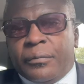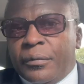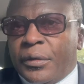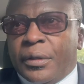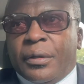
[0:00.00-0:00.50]

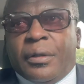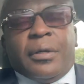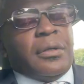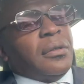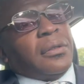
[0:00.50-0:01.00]

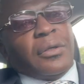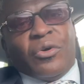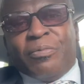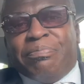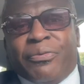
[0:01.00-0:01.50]

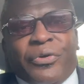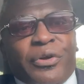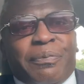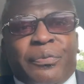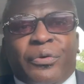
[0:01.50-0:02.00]
Boy, oh
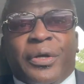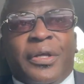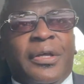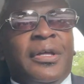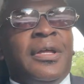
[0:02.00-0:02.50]
boy.
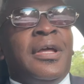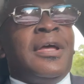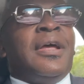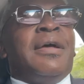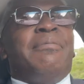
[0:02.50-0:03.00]

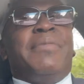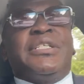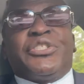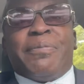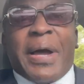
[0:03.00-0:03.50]

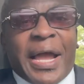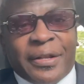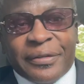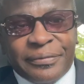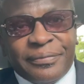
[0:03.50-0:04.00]
Mr.
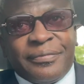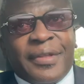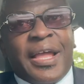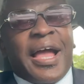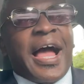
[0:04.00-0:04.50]
Biden,
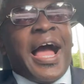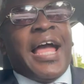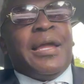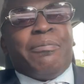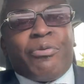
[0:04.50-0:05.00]
I
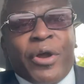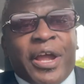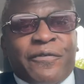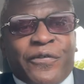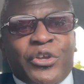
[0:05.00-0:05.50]
am
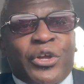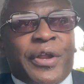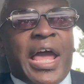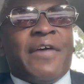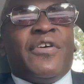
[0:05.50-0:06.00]
praying for you to
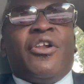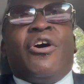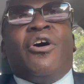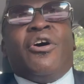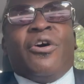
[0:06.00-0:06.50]
have a
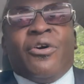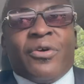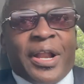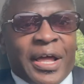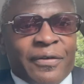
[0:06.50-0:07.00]
long
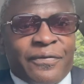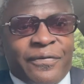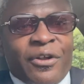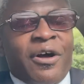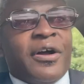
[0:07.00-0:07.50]
life,
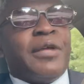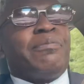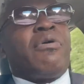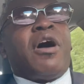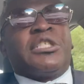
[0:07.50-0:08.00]
long and
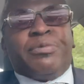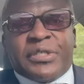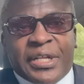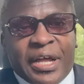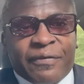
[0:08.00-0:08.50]

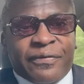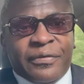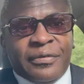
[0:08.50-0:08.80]
prosperous life,